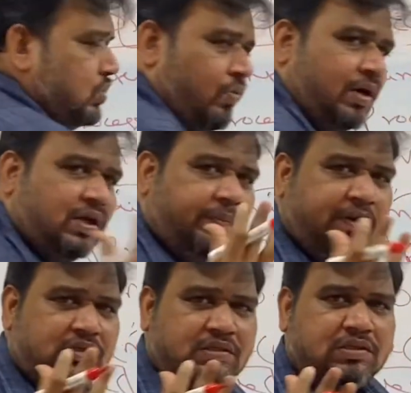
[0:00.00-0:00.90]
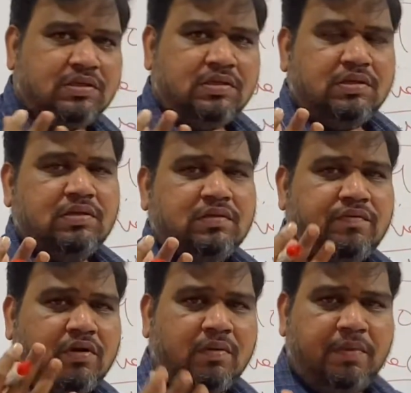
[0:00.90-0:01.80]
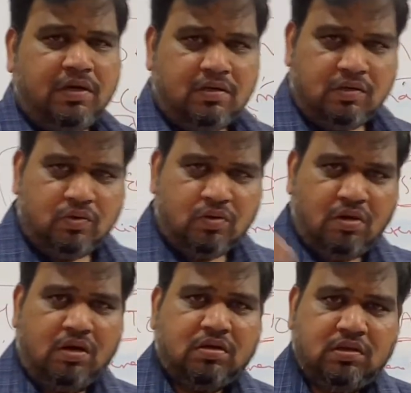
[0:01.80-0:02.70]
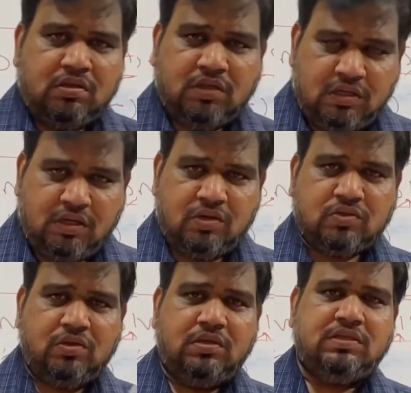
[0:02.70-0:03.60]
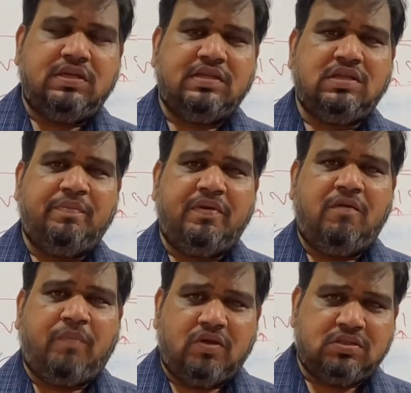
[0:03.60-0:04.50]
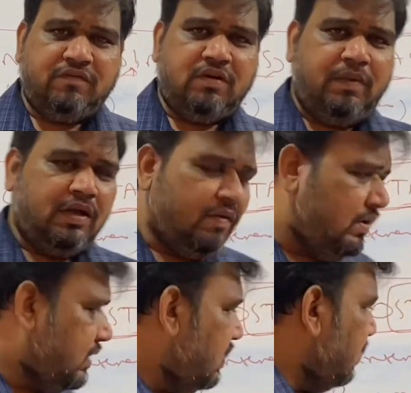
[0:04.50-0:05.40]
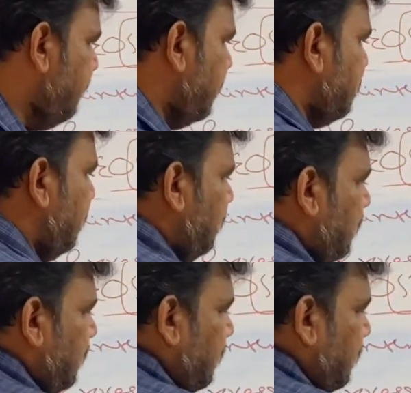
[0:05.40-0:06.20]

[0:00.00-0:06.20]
So what happens for a blood to clot? That also is an example of positive feedback I will tell. Imagine,